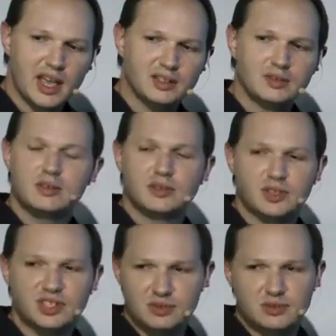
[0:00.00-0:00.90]
And
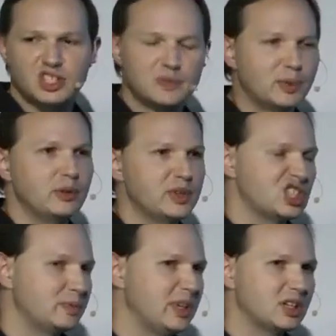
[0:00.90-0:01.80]
this split would
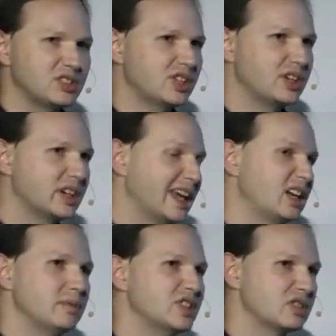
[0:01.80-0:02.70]
just be considered
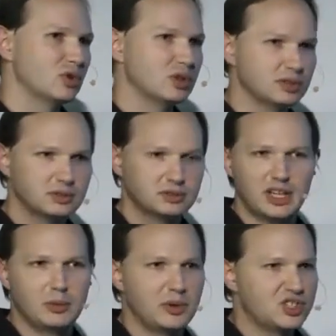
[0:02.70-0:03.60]
inadmissible,
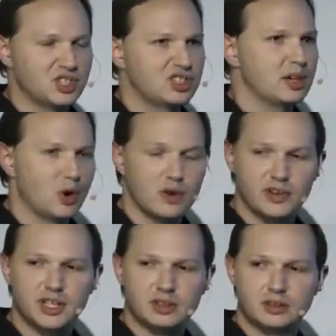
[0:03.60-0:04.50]
and we would just skip
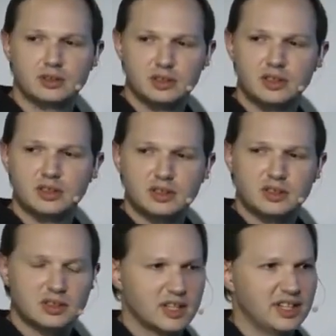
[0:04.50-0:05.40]
over it.
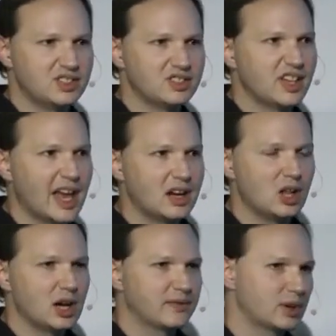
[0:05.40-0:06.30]
And this is the
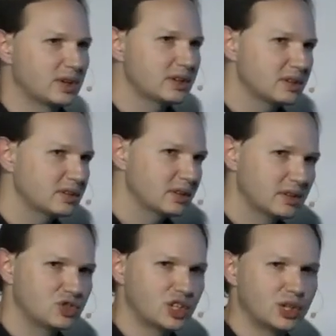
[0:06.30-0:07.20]
analog for
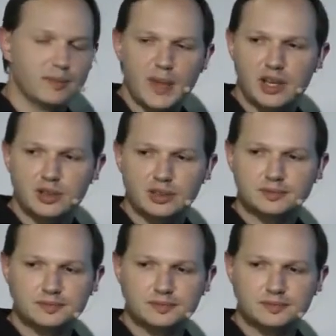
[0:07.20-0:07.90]
gender male.